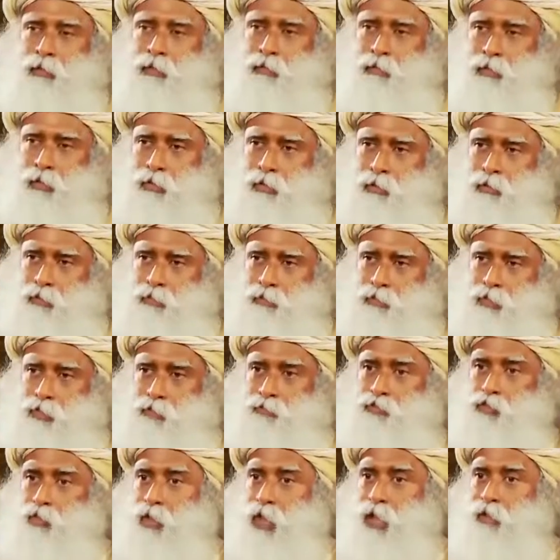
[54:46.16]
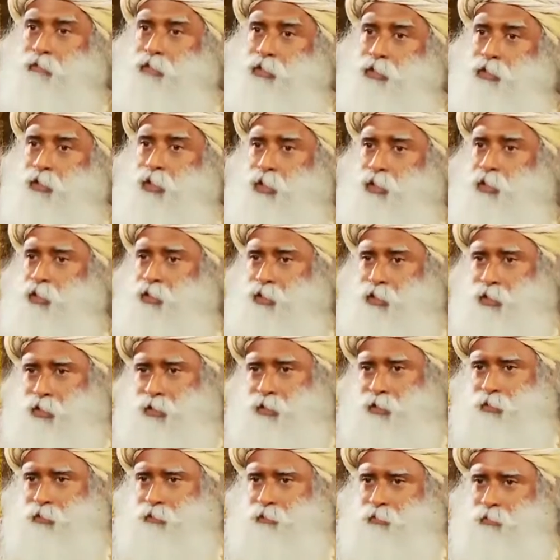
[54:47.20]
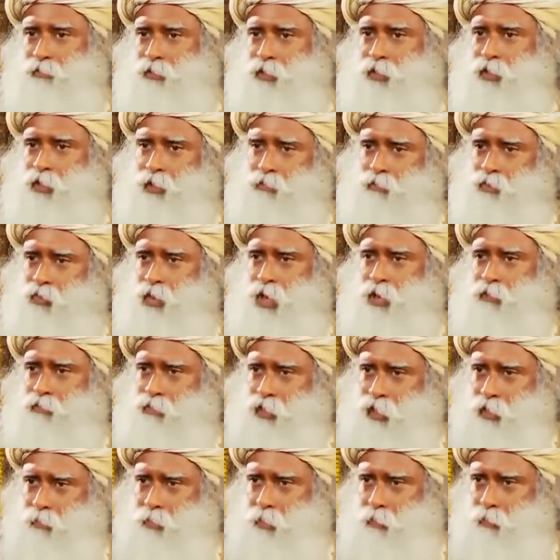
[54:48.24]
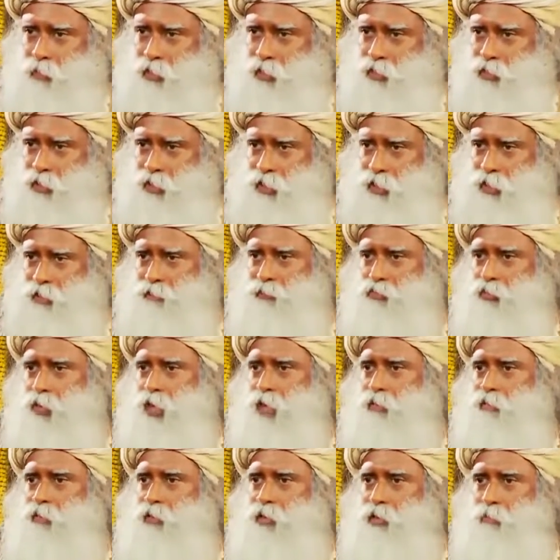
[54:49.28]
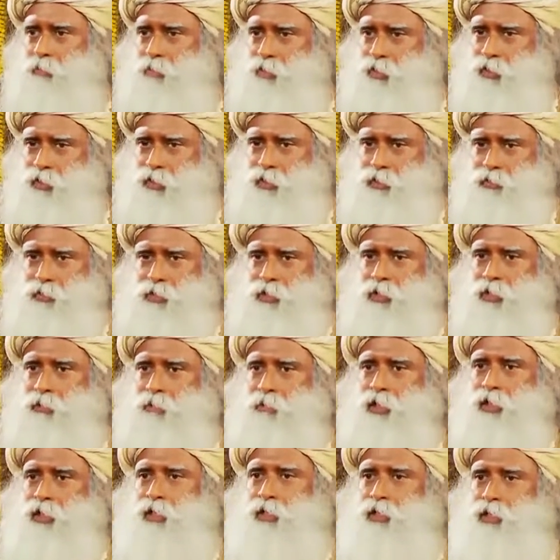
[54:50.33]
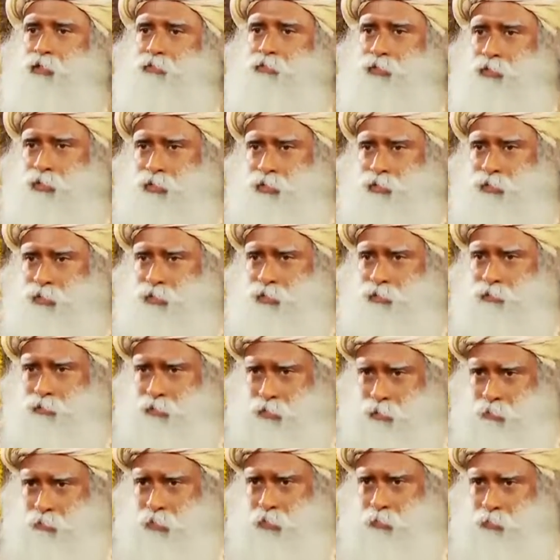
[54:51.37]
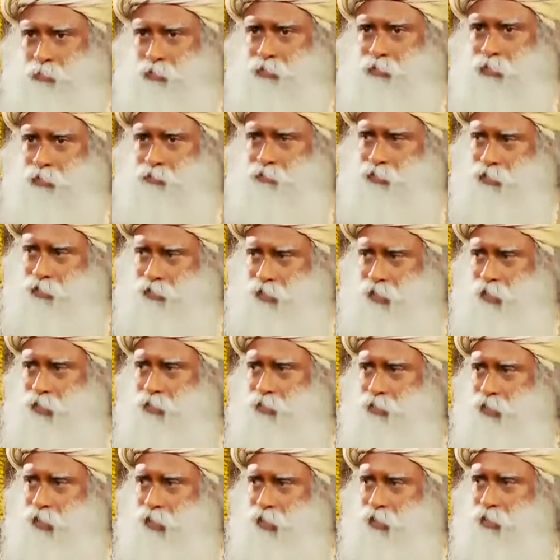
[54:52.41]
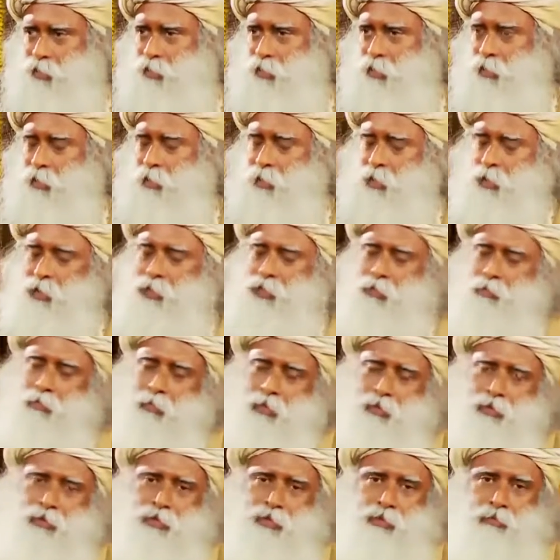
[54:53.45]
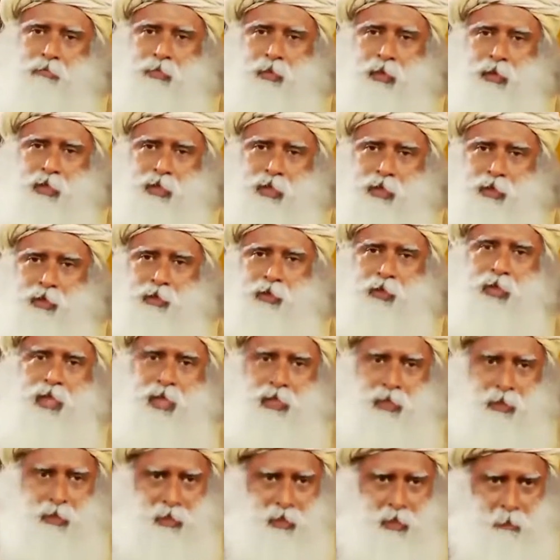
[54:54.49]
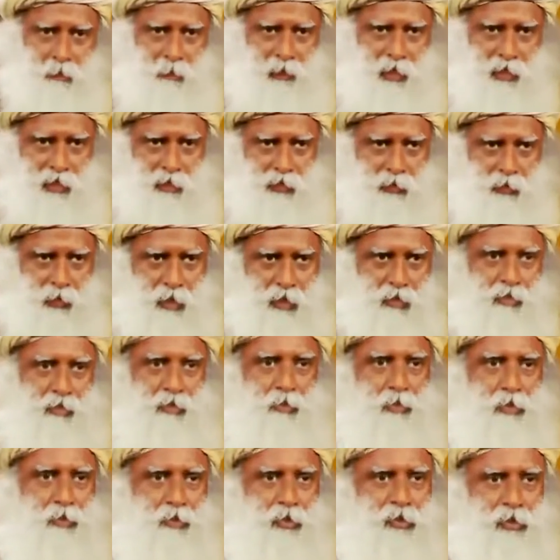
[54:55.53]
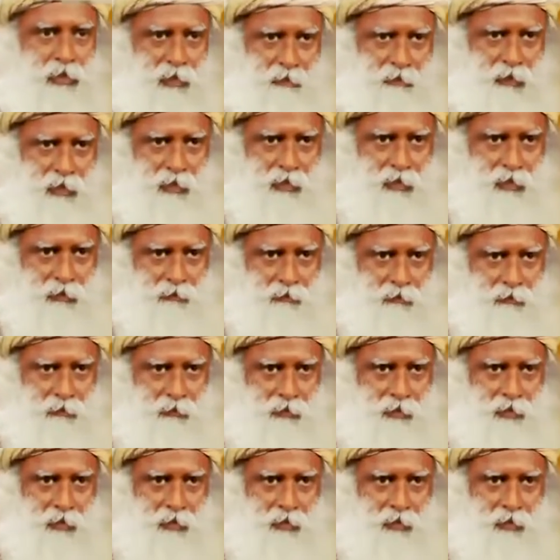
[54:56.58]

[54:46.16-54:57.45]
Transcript: So, if you have integrity, if you have capability, if you have competence which can make a difference for the people of this country, it's most important you get into a place where you will be most effective.